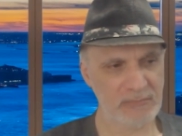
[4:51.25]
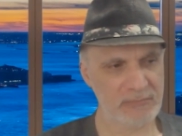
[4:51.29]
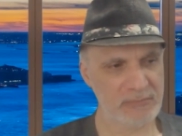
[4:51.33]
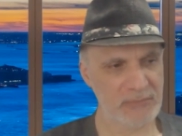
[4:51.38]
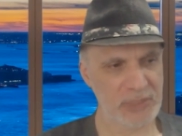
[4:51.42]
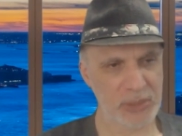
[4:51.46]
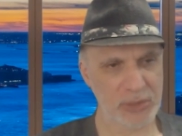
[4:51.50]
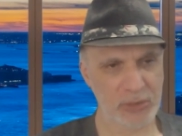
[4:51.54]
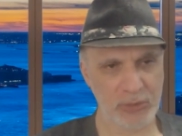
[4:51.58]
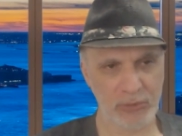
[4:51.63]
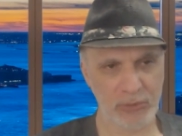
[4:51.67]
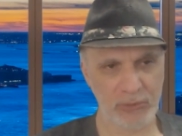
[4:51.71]

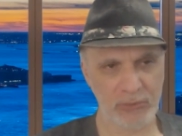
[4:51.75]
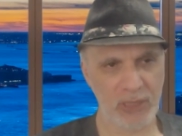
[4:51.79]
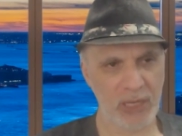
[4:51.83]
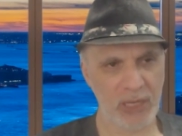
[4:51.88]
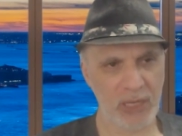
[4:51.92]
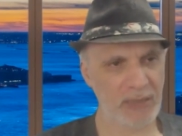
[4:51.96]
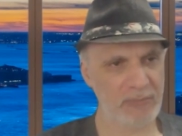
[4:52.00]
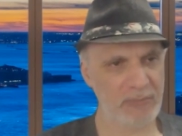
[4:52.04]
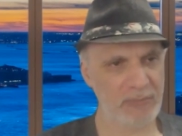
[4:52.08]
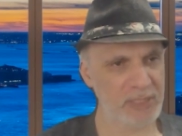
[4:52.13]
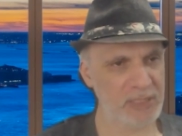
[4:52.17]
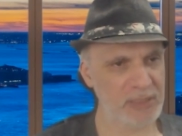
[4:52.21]
you know,
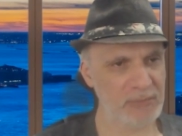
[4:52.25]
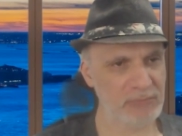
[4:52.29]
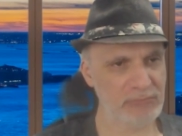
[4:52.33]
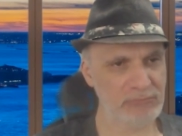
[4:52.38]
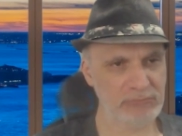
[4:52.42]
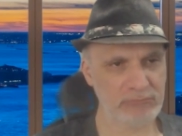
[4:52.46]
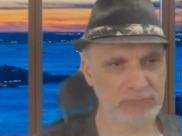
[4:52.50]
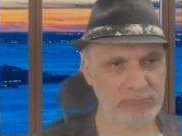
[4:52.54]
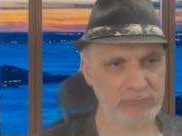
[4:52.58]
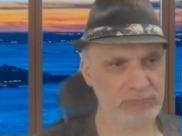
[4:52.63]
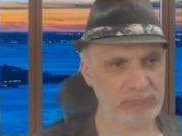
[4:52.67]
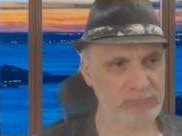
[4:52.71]
I'm a
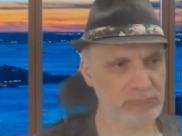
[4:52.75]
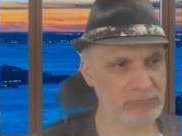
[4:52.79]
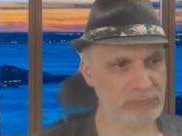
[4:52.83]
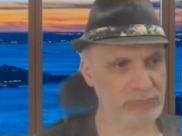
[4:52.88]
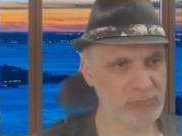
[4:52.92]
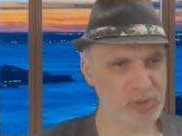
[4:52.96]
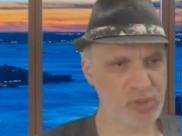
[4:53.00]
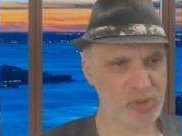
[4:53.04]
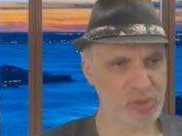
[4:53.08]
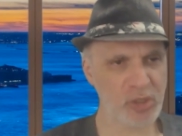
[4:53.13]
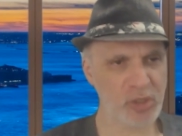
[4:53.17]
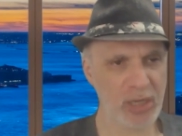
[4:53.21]

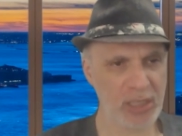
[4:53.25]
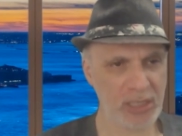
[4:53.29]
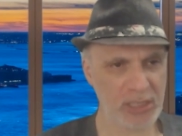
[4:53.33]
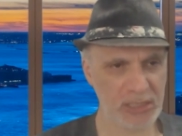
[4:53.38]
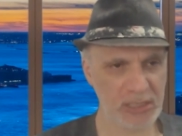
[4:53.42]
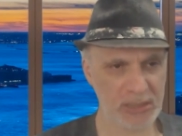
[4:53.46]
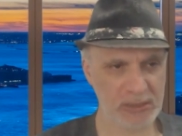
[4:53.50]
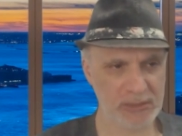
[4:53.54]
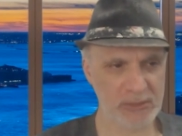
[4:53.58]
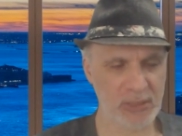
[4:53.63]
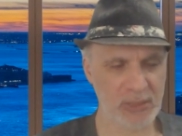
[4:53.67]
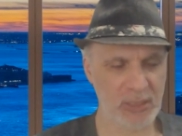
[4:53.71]

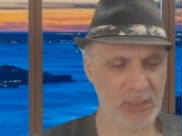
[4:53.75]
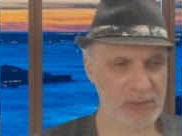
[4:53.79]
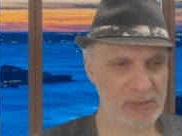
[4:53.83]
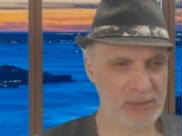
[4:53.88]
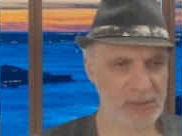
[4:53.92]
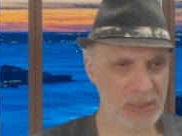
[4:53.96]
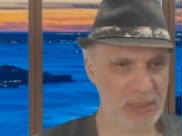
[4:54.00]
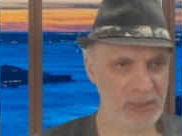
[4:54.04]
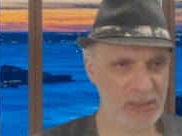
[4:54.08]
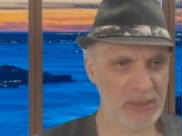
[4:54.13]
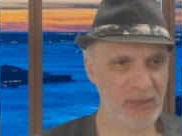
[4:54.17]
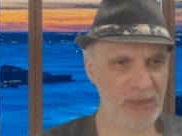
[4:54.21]
chocolate
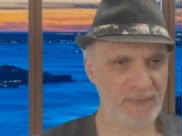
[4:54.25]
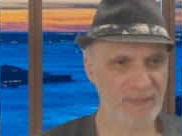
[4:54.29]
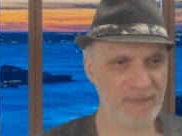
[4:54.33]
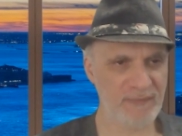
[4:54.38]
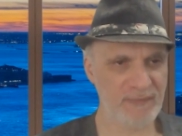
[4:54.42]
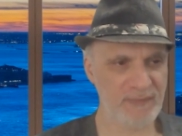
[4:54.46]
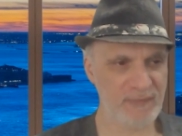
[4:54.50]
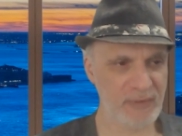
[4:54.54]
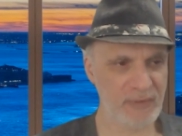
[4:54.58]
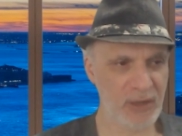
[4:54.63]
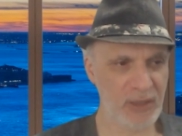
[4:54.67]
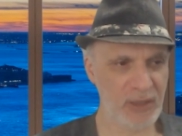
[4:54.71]
nut. I
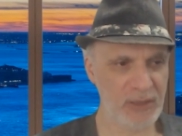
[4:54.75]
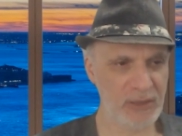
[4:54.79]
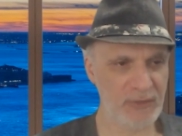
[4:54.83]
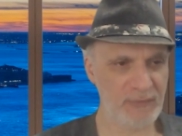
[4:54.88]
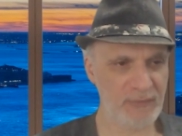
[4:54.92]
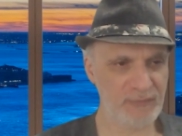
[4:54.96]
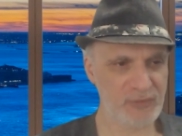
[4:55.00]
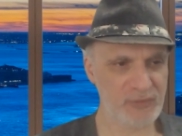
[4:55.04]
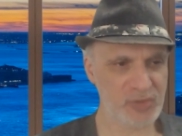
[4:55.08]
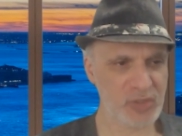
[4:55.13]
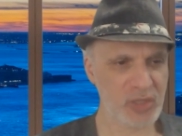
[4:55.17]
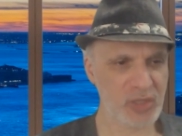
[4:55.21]
love I
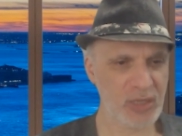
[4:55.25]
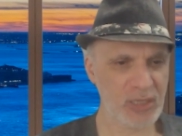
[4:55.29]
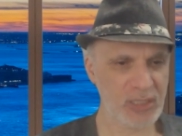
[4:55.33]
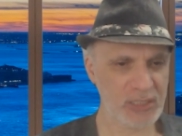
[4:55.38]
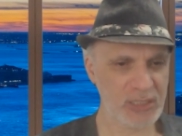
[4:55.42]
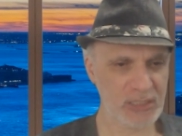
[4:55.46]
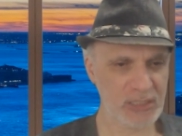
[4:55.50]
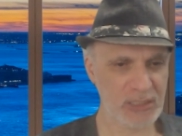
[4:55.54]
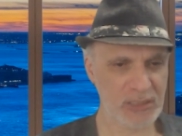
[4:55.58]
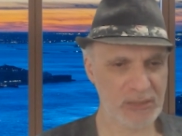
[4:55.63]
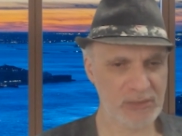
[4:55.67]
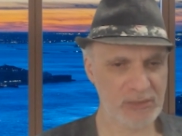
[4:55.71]
love
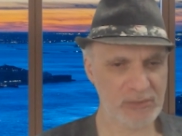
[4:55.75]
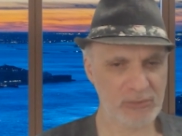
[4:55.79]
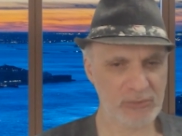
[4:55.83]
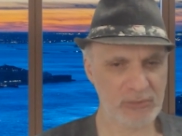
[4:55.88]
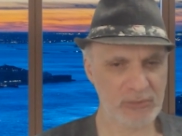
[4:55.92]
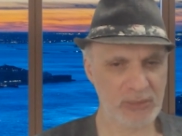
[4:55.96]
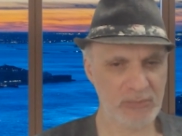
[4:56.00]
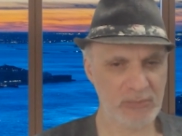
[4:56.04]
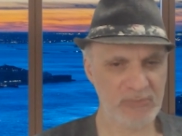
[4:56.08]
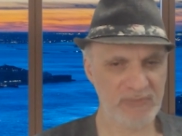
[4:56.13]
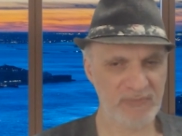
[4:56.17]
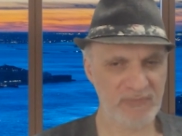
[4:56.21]
chocolate,
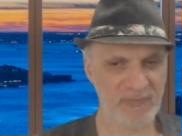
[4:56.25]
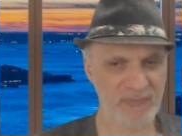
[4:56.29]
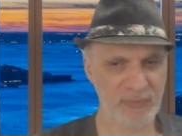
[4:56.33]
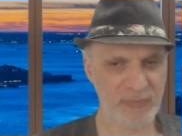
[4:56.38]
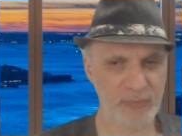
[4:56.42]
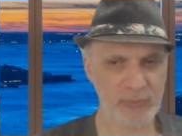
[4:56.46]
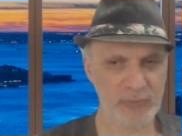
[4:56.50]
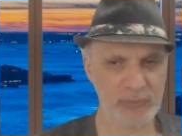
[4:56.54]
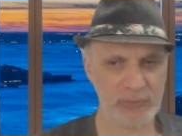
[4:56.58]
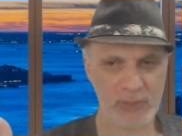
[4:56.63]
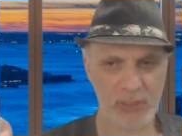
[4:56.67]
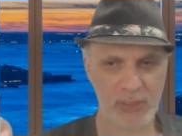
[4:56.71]
or I'm a
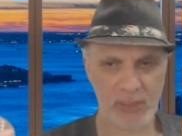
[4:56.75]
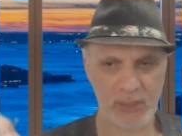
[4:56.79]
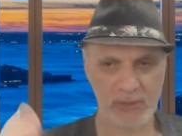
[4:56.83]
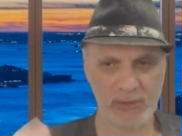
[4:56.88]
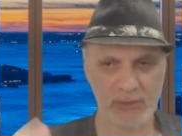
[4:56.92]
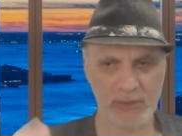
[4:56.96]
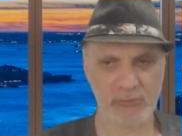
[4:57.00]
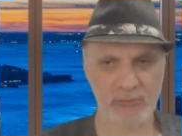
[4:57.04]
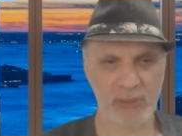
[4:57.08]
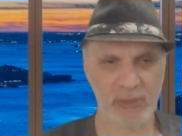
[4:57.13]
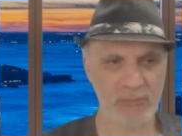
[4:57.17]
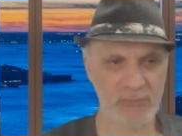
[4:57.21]
fruit
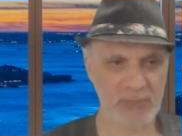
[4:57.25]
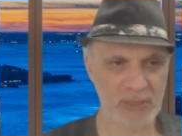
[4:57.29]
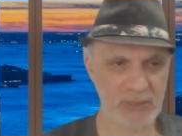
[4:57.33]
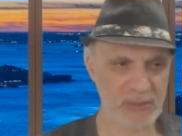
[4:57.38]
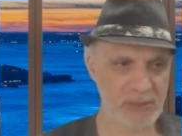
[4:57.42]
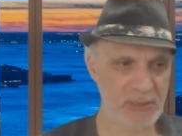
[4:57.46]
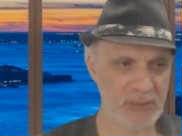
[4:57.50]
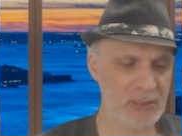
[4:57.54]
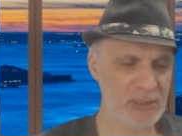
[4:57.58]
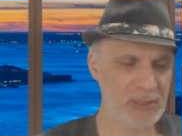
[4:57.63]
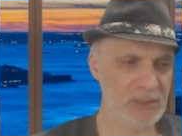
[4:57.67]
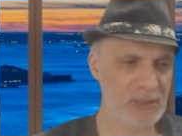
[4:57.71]
nut, or I'm
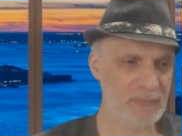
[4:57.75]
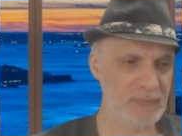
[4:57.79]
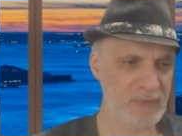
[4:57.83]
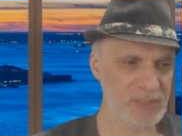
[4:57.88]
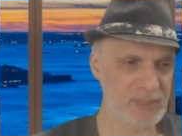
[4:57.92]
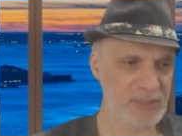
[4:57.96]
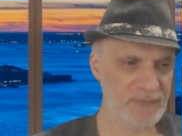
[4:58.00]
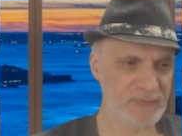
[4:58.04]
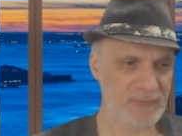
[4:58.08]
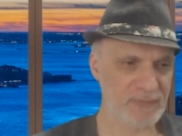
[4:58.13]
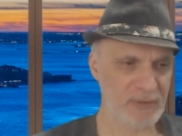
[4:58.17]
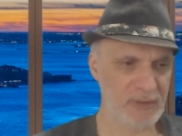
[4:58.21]
a
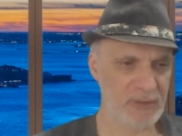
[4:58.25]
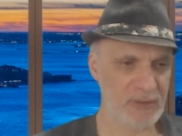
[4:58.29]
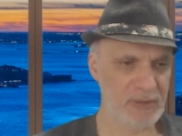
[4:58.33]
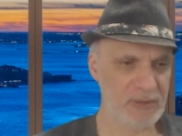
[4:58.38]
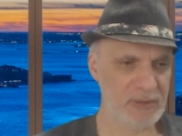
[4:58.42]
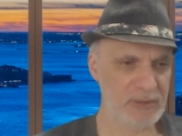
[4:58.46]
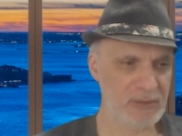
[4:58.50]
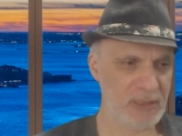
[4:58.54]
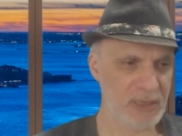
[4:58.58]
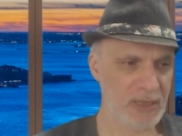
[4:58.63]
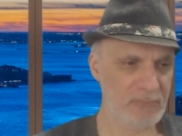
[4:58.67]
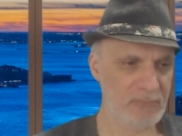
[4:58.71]

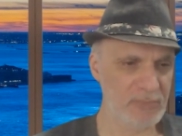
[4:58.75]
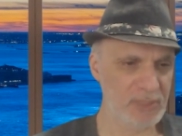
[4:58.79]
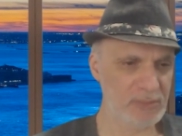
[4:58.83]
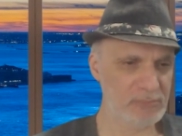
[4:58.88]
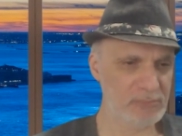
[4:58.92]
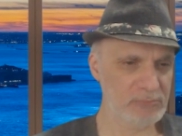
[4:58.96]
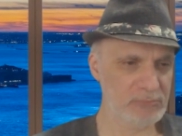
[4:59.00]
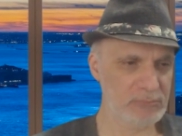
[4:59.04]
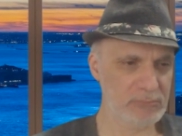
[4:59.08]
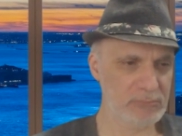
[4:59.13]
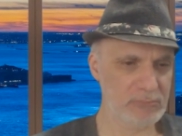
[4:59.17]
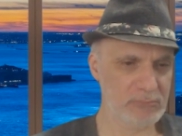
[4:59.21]
whatever. I
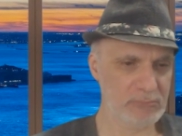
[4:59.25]
mean,